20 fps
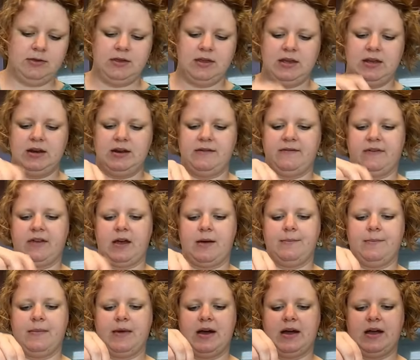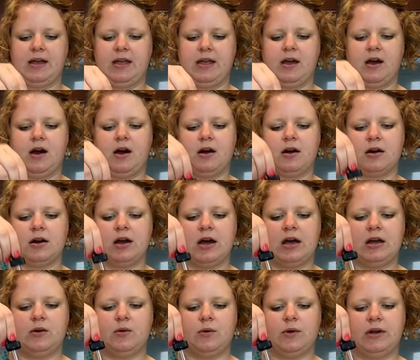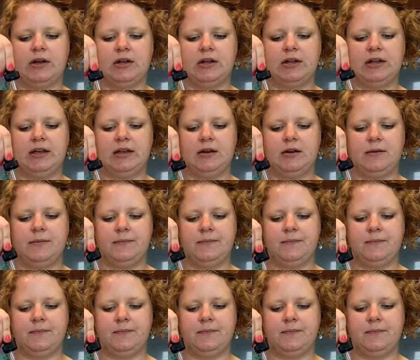Then I've got my argan oil here.